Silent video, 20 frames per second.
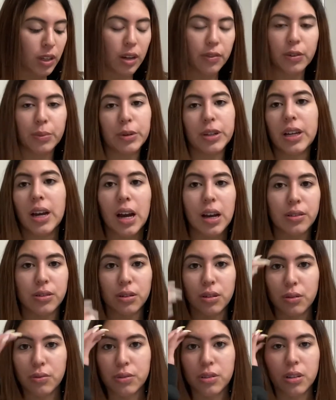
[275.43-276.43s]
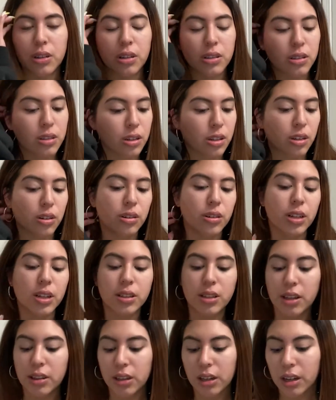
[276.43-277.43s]
everybody has their own
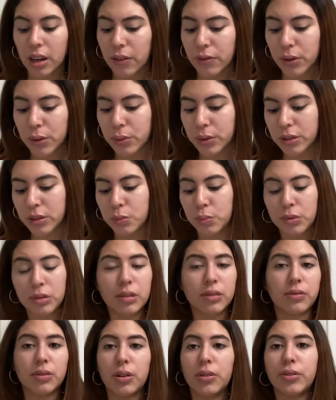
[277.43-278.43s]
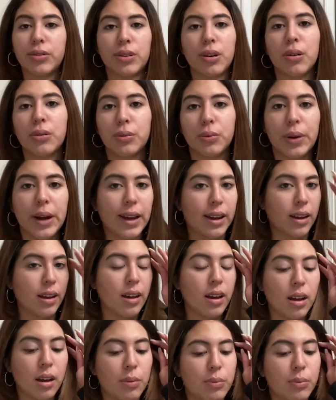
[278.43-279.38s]
insecurities. I think everyone is beautiful in their own way.